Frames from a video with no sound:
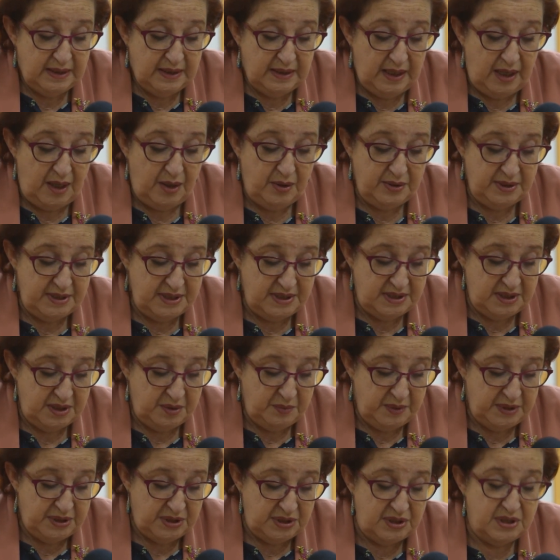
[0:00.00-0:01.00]
how does he
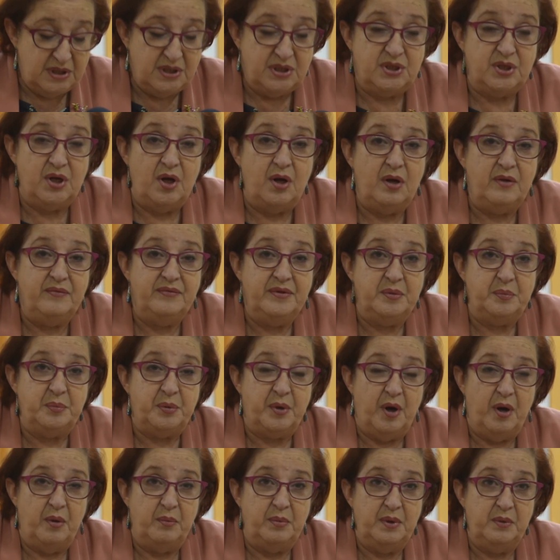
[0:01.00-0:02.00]
wish to solve the
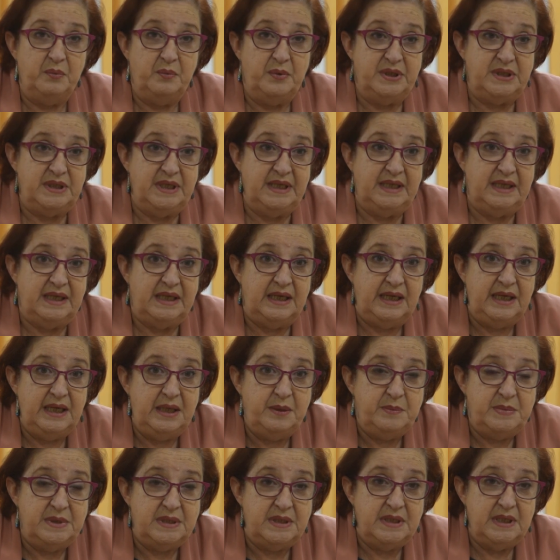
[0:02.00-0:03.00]
problem, which he
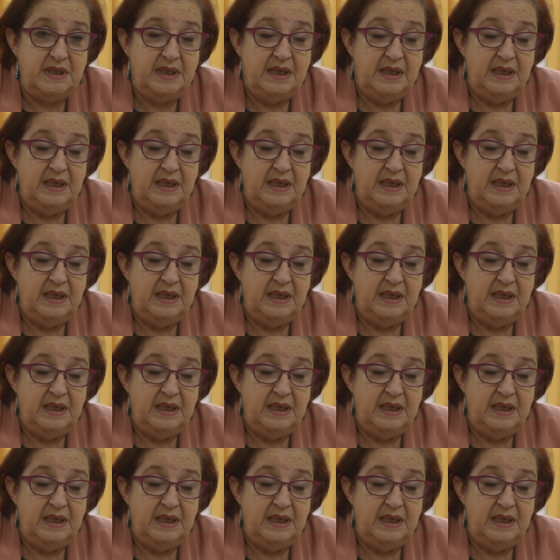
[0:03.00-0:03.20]
claims